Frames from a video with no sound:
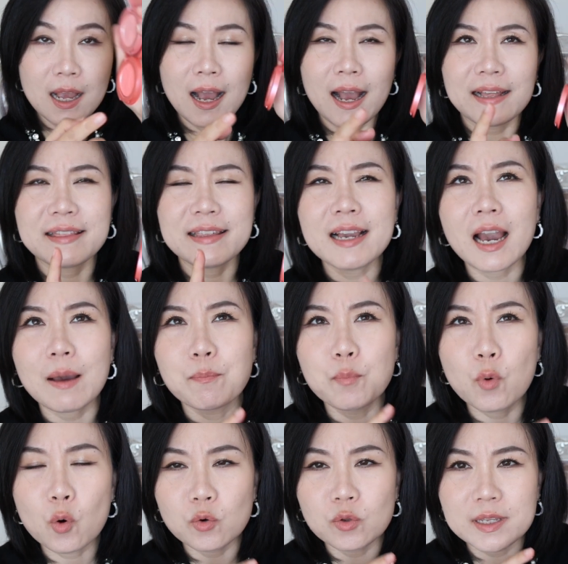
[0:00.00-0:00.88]
I think I
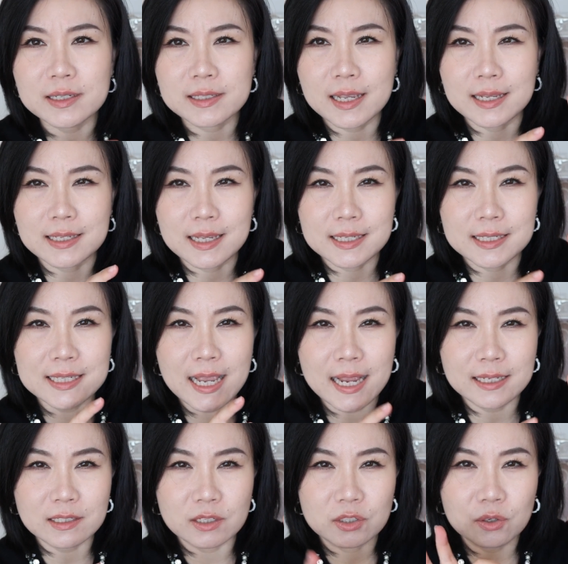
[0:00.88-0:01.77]
bought this as a
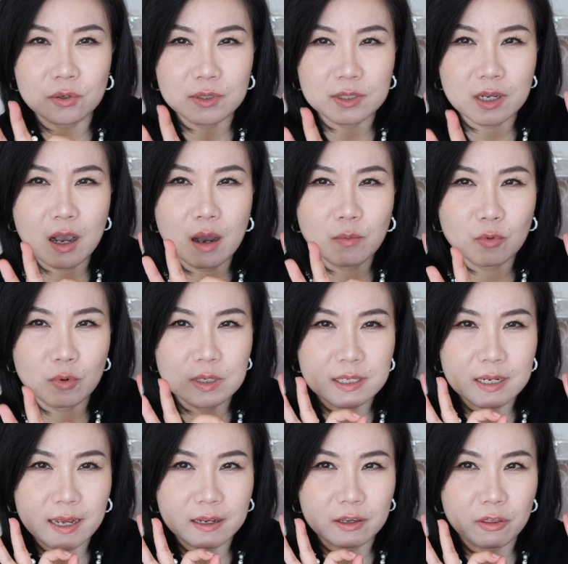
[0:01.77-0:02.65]
set, so it's come with
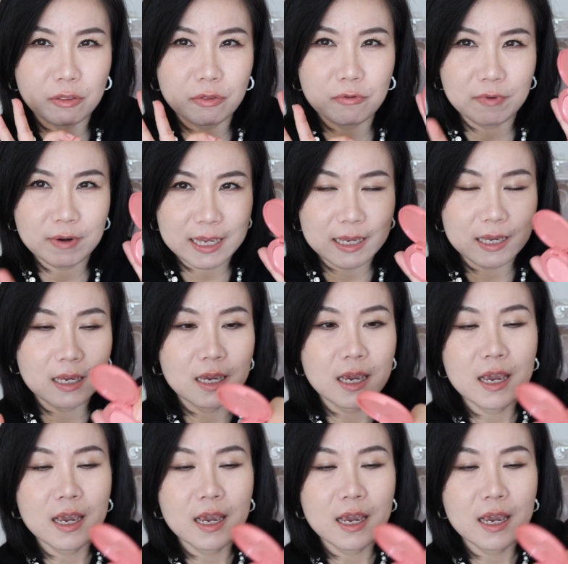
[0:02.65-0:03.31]
like three.